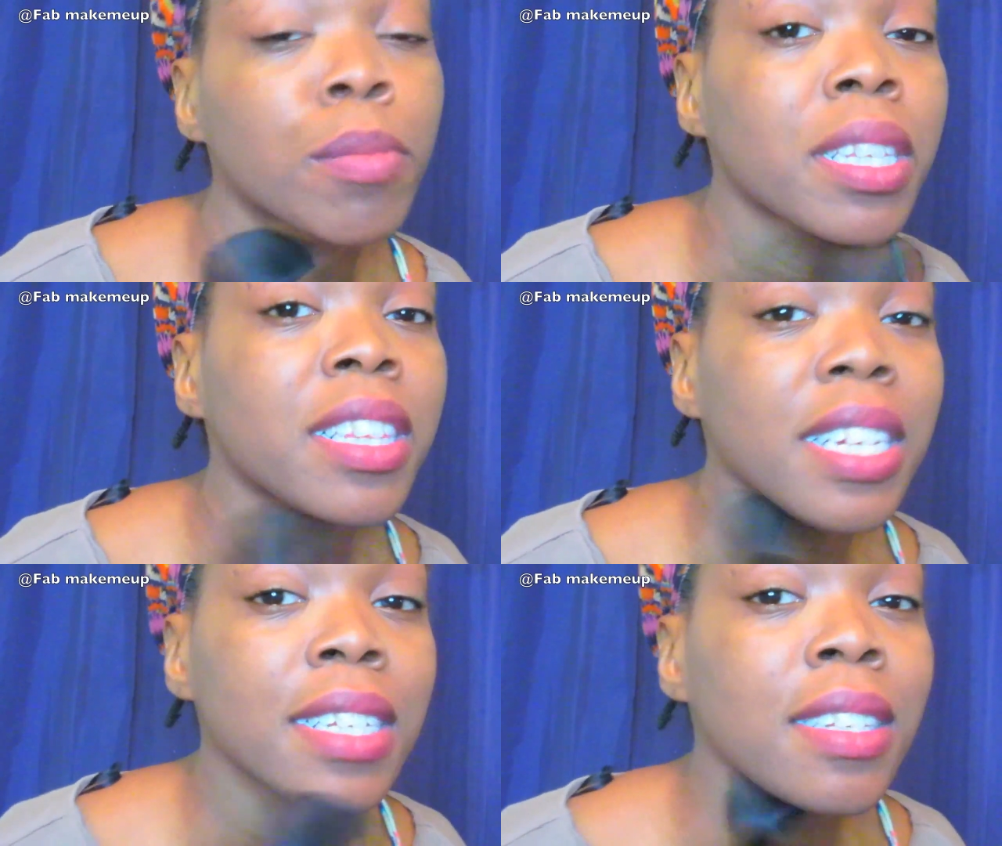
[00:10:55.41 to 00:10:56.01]
But
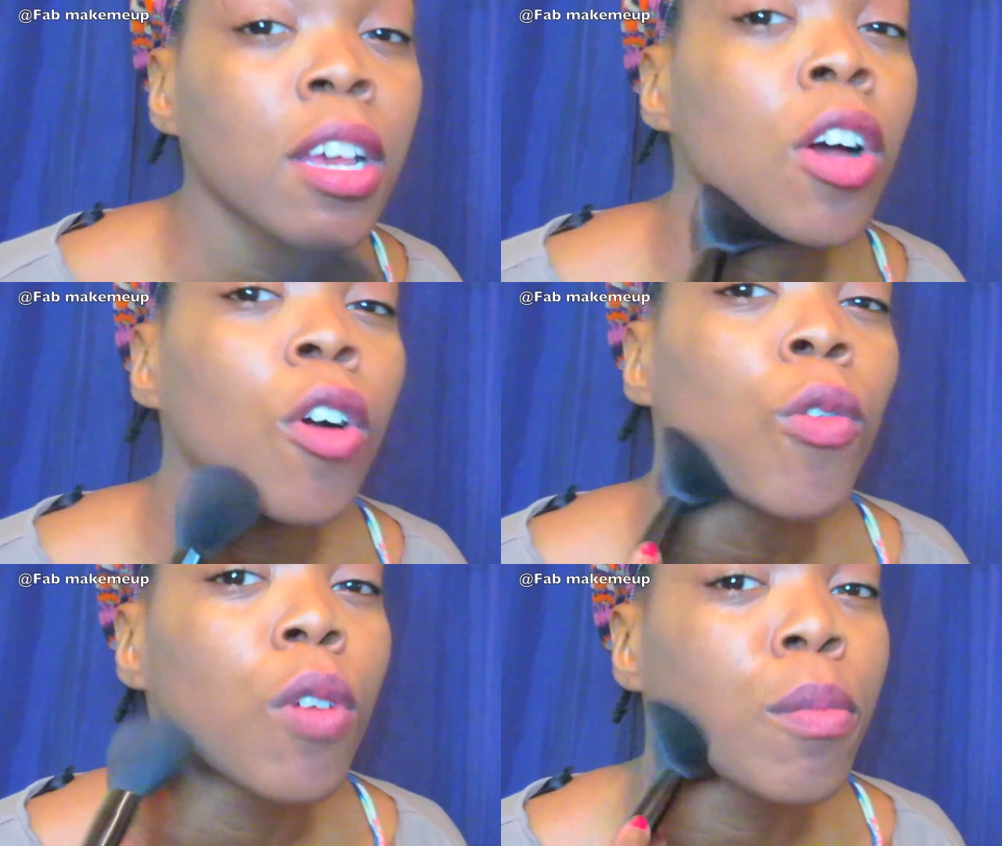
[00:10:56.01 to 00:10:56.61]
this
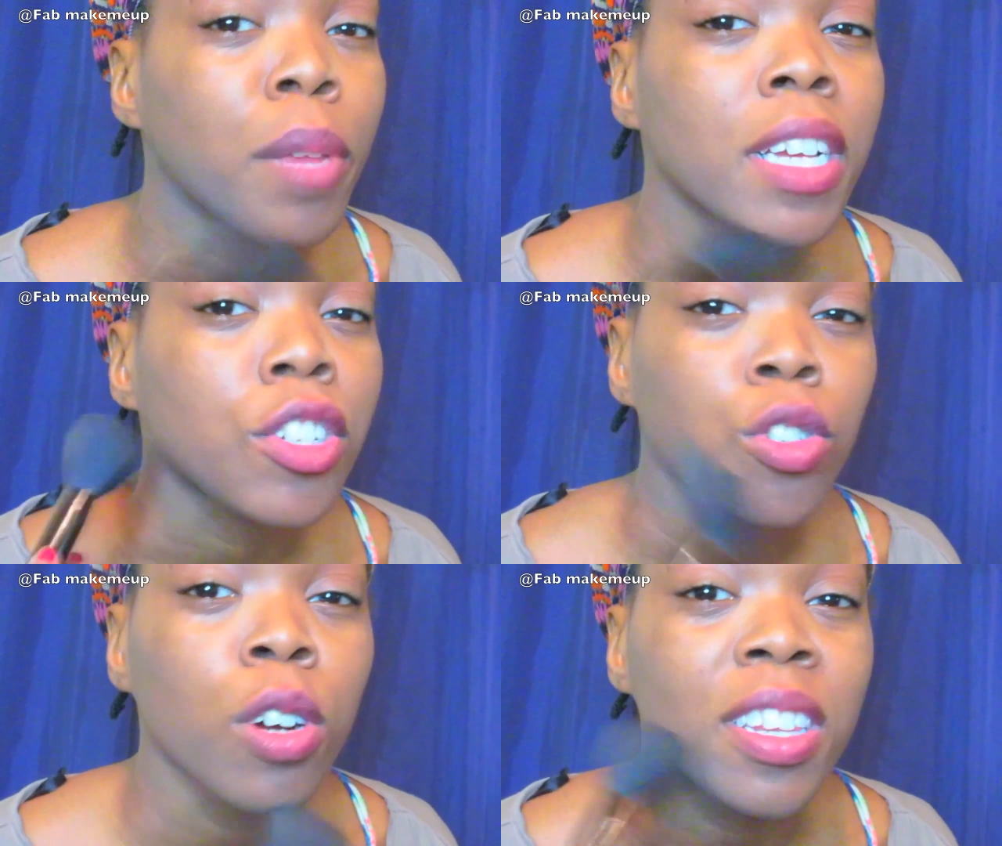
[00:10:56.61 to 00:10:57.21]
will make
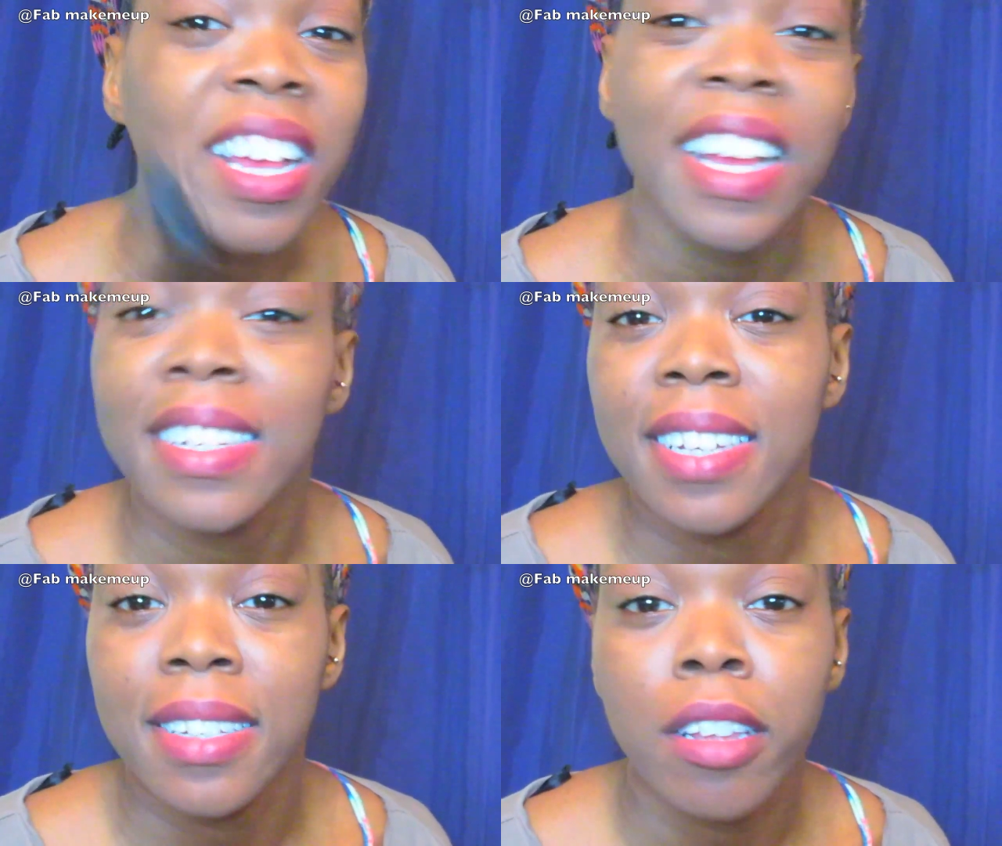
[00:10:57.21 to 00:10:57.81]
sure that
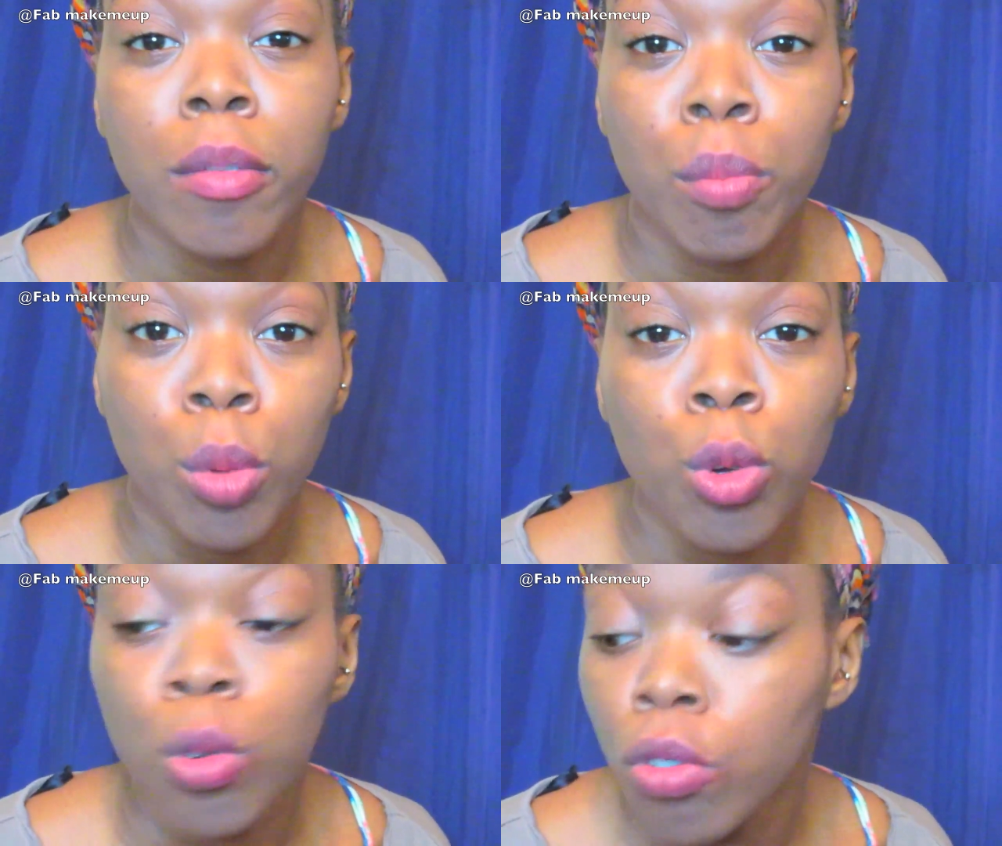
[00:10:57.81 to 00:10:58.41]
it doesn't
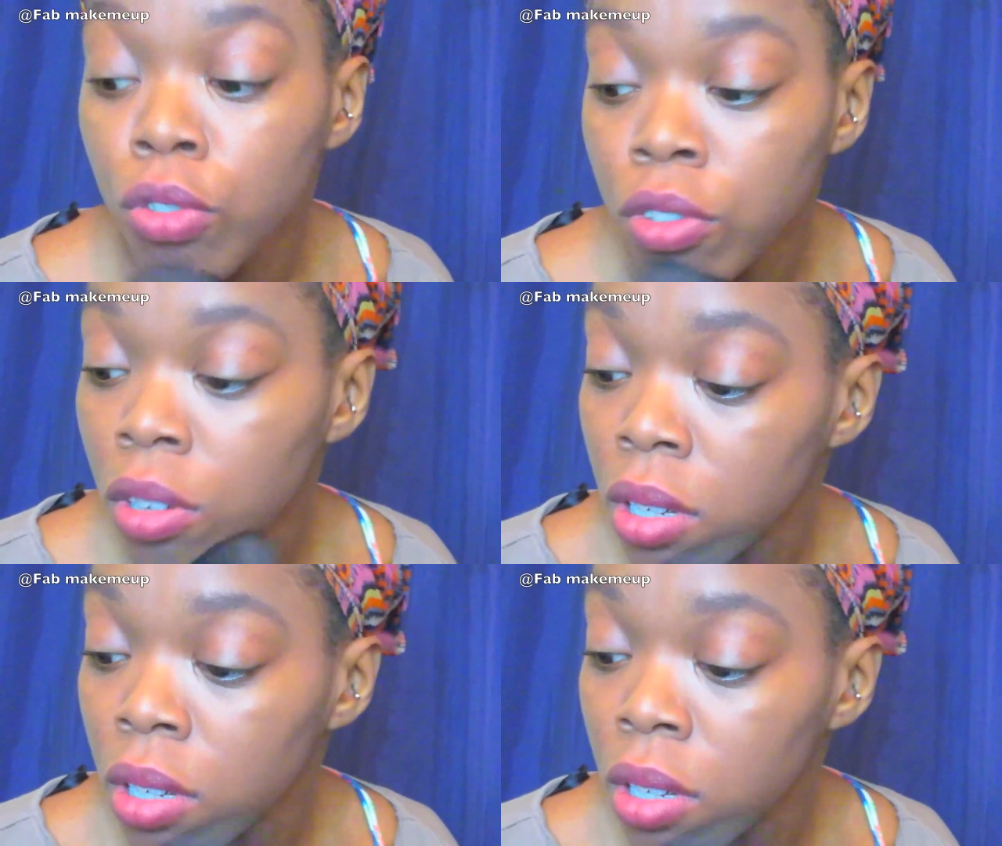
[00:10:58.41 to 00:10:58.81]
move.